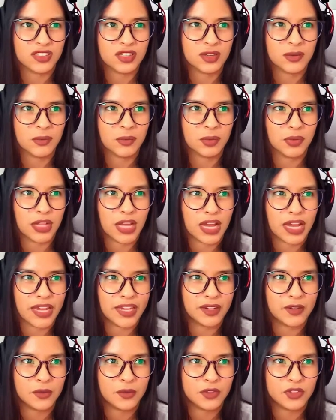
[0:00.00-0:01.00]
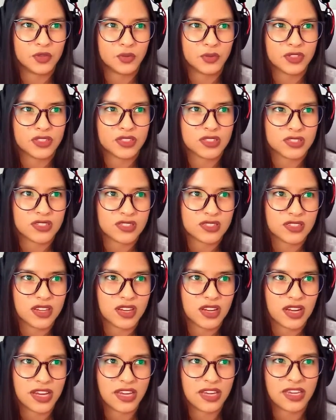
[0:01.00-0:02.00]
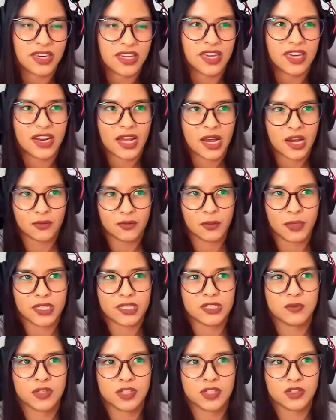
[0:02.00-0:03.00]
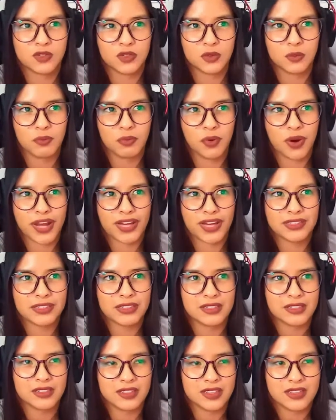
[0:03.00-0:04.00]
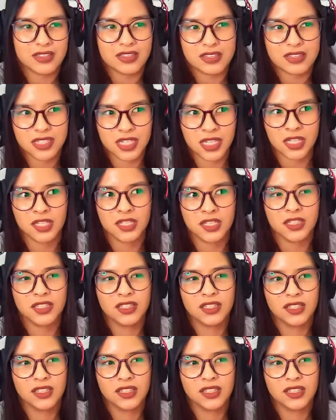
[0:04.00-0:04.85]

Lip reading: implied, which was I can have my spiritual practice and still,